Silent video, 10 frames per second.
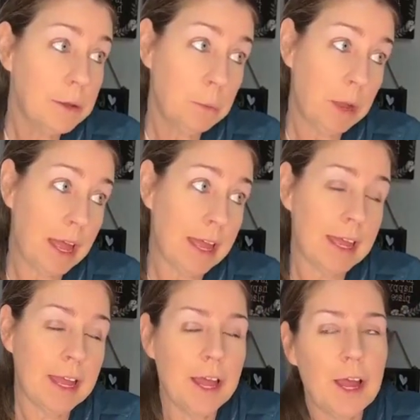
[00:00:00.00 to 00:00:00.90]

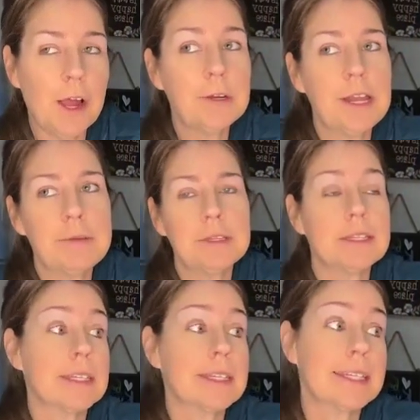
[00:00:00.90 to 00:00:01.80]
Anyway, her
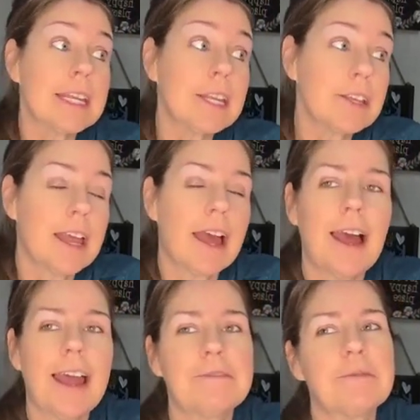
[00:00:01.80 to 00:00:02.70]
name is
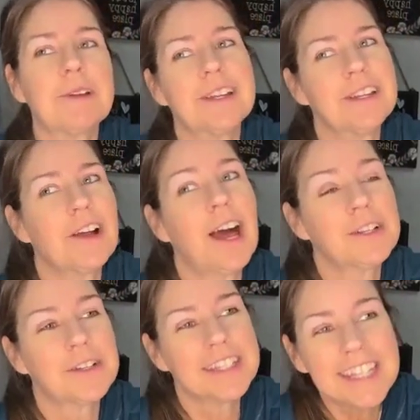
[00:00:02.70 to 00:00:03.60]
Cecilia, and we're gonna
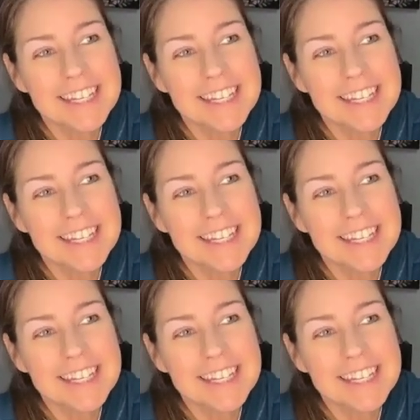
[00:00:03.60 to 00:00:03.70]
call her